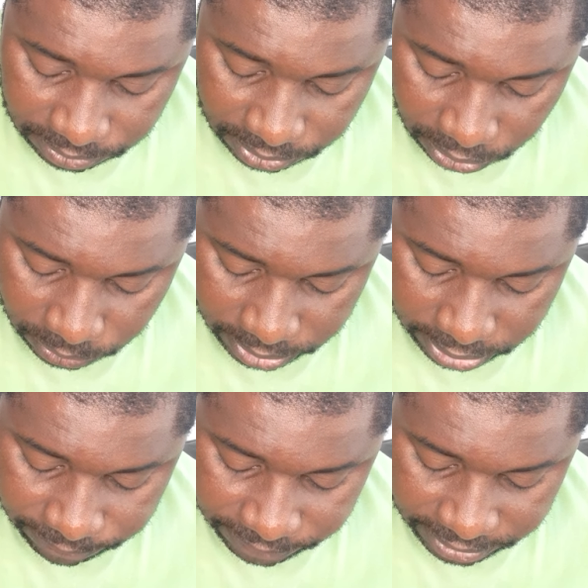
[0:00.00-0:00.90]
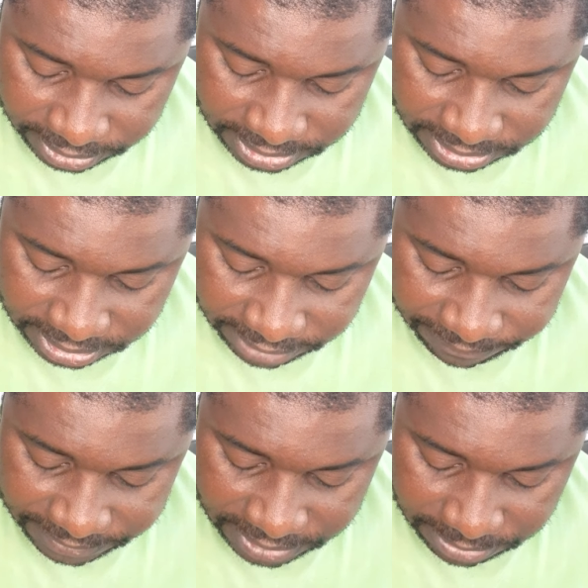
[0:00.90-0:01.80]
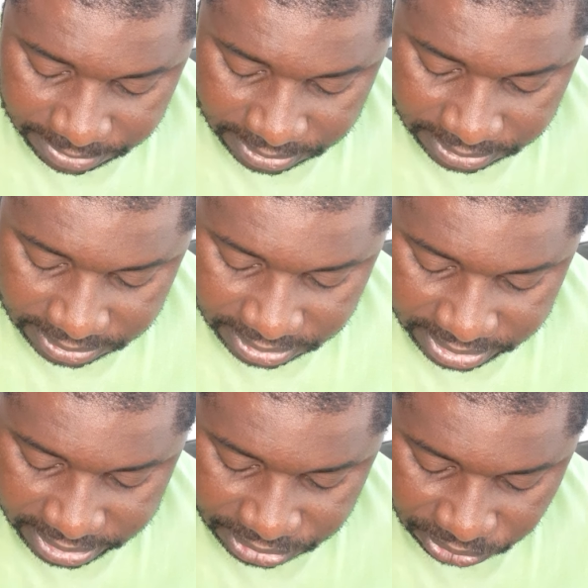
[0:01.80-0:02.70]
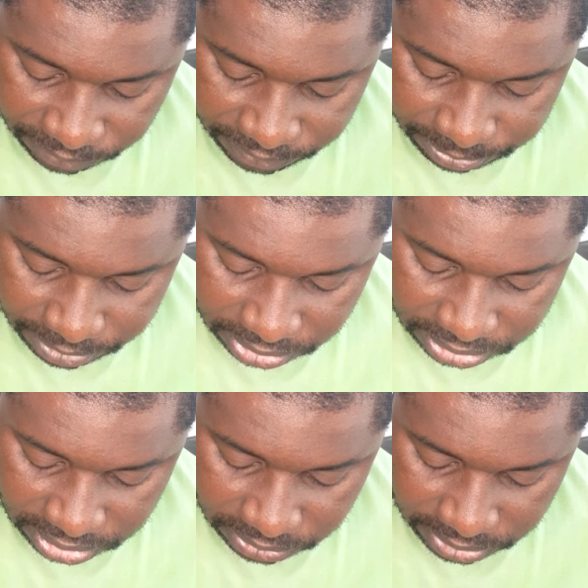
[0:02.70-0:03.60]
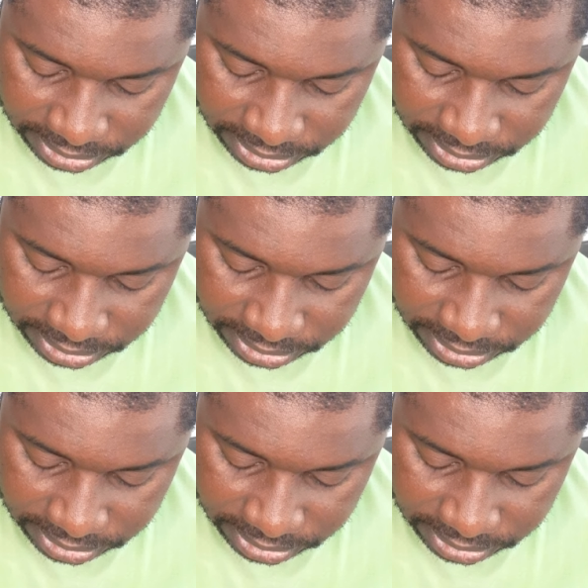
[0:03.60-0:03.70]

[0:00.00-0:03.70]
though if it gives them an edge over Barcelona,